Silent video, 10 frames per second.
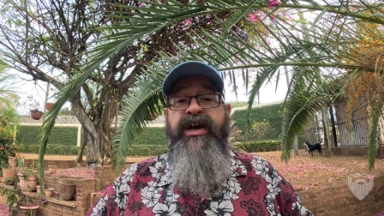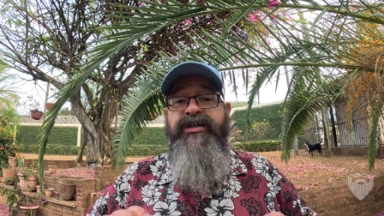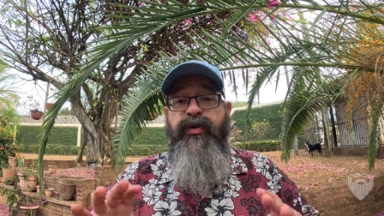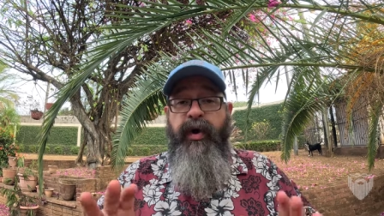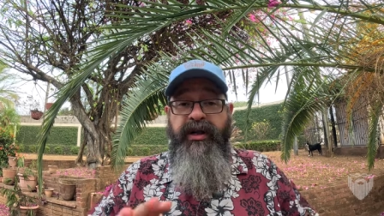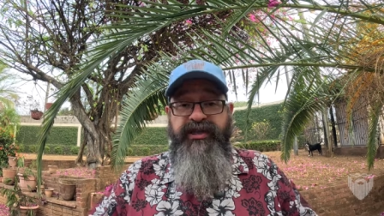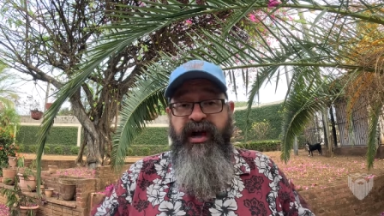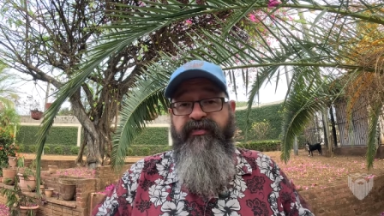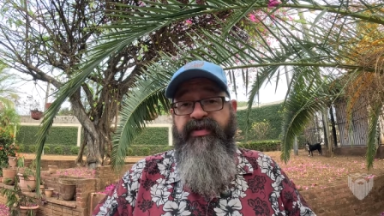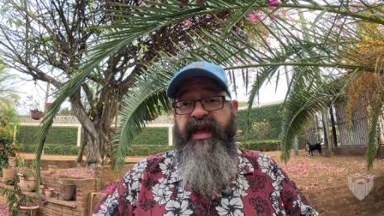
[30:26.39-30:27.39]
So watch
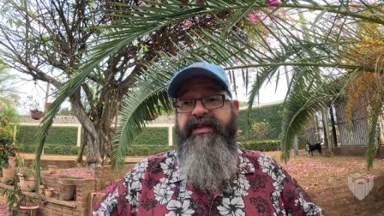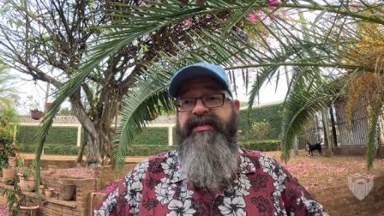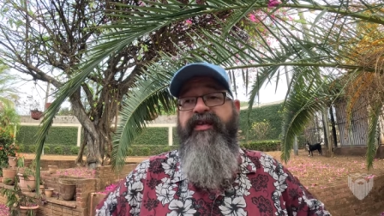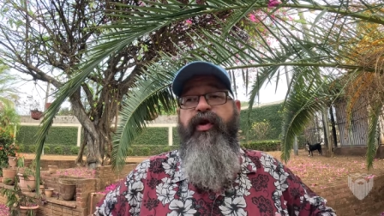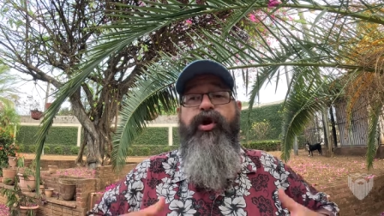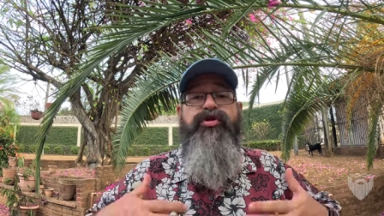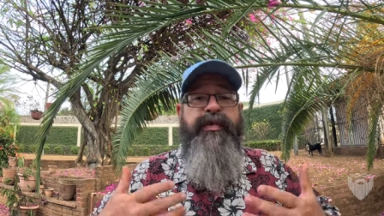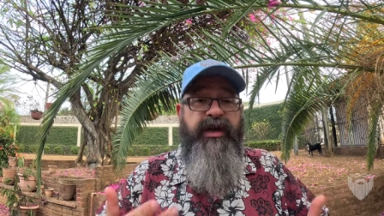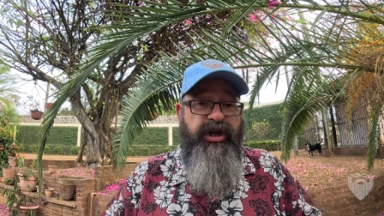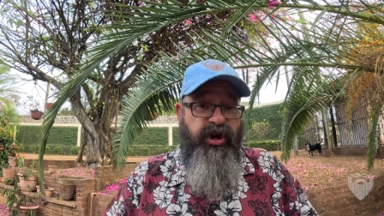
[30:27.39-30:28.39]
out for that stuff. Are you you
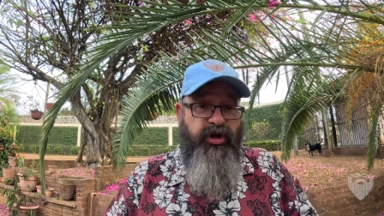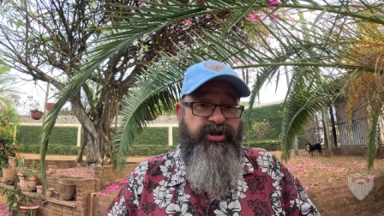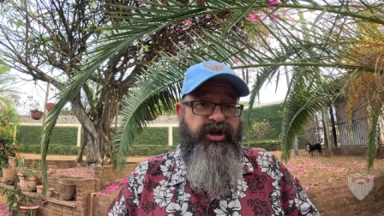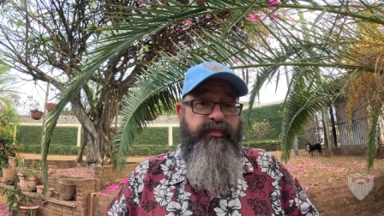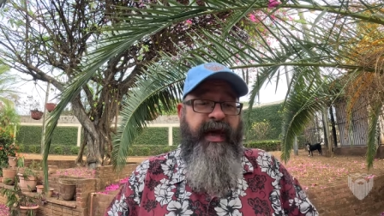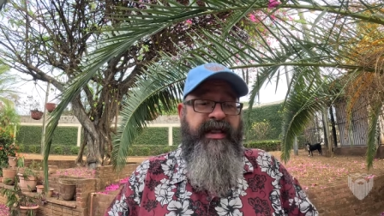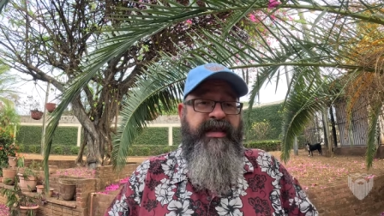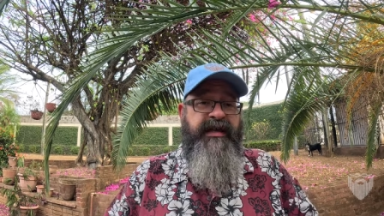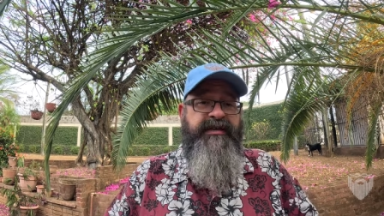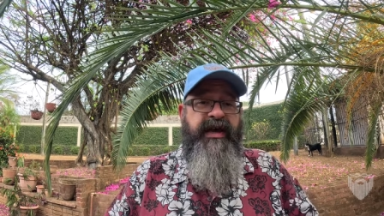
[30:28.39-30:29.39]
being encouraged to do bad
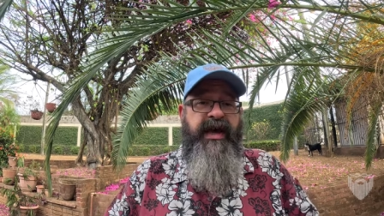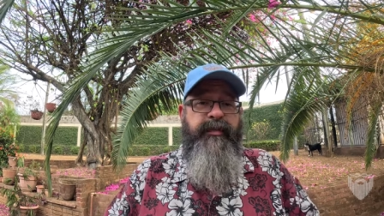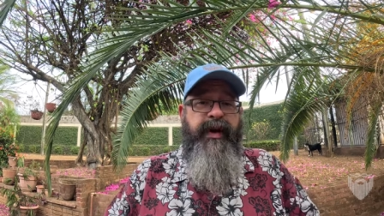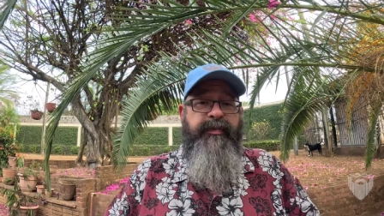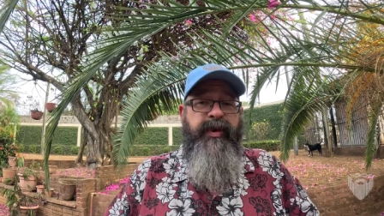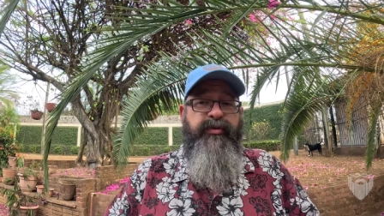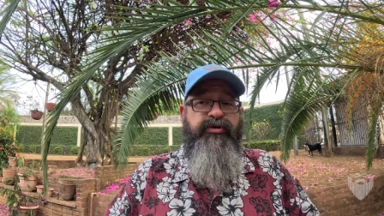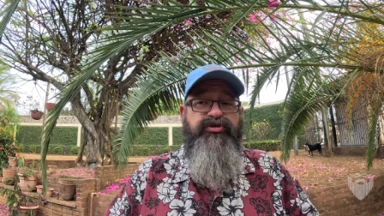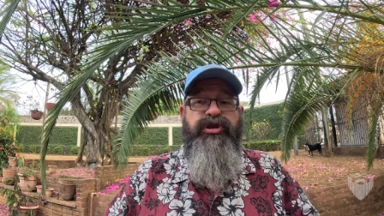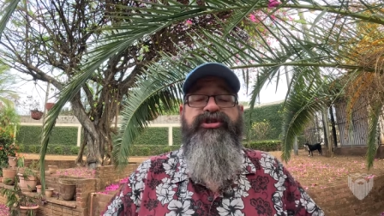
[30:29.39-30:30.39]
things by people
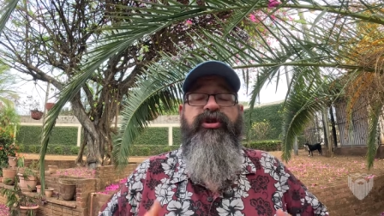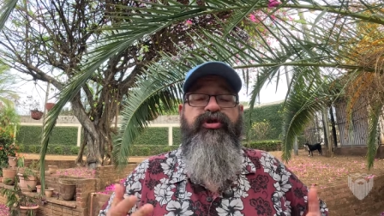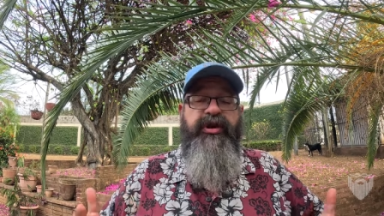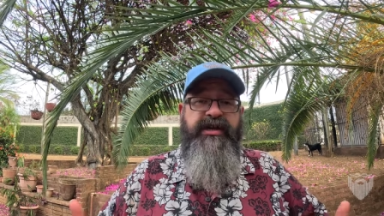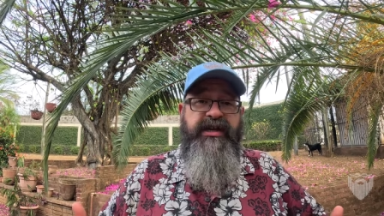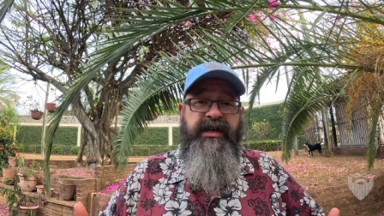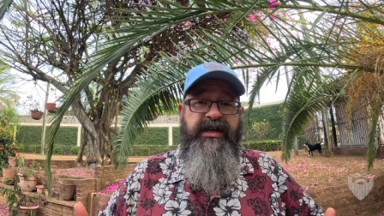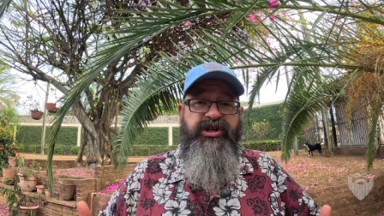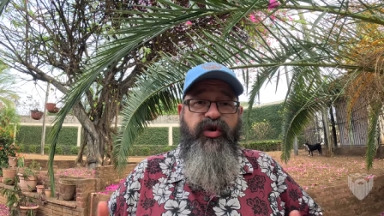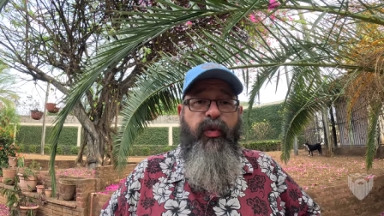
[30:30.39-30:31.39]
who just are looking to get
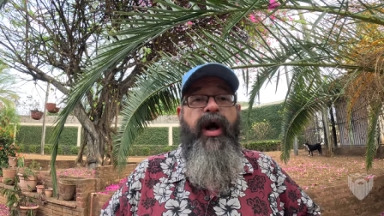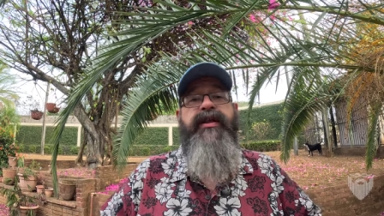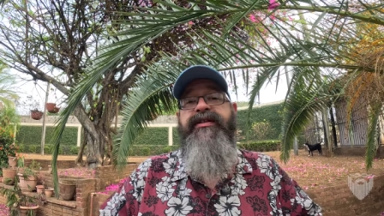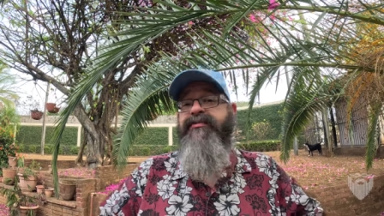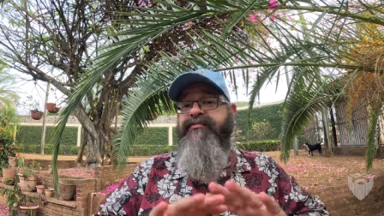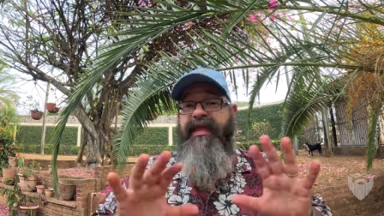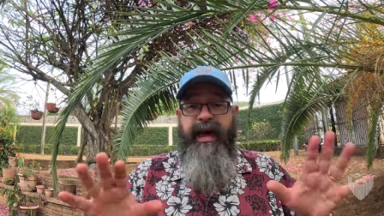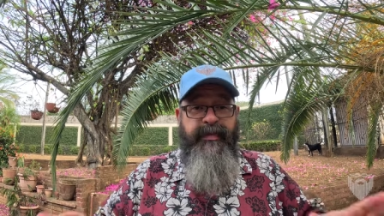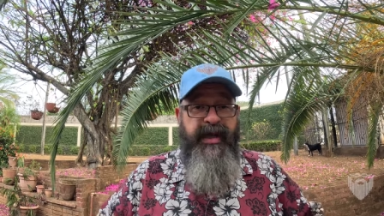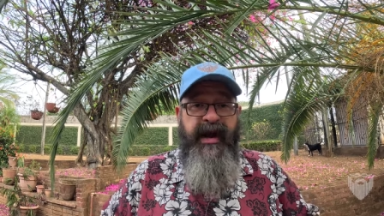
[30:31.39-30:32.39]
into your wallets.
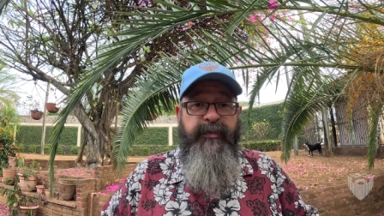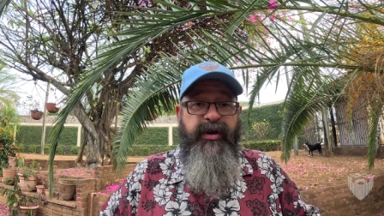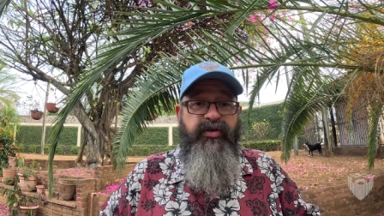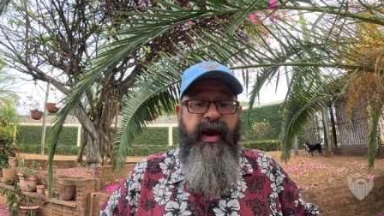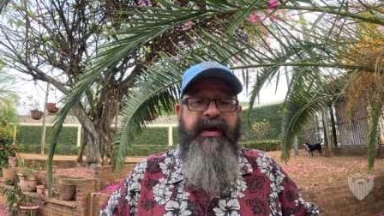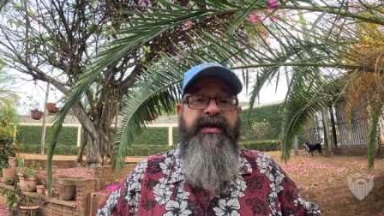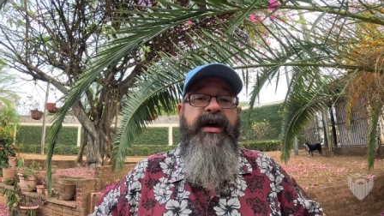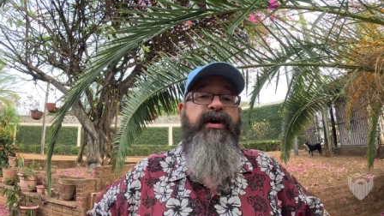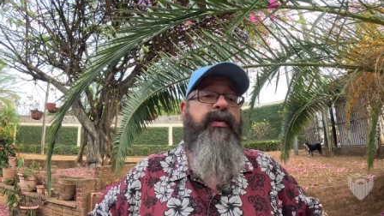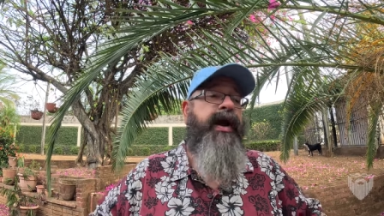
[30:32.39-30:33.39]
That may not be great,
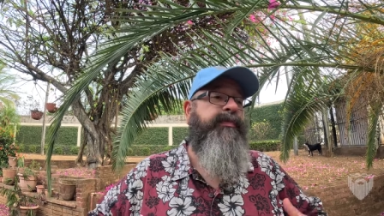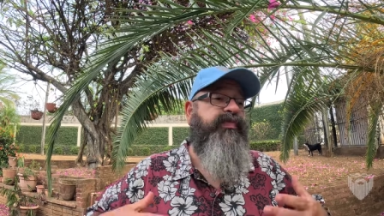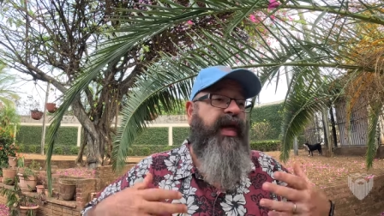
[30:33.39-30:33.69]
right?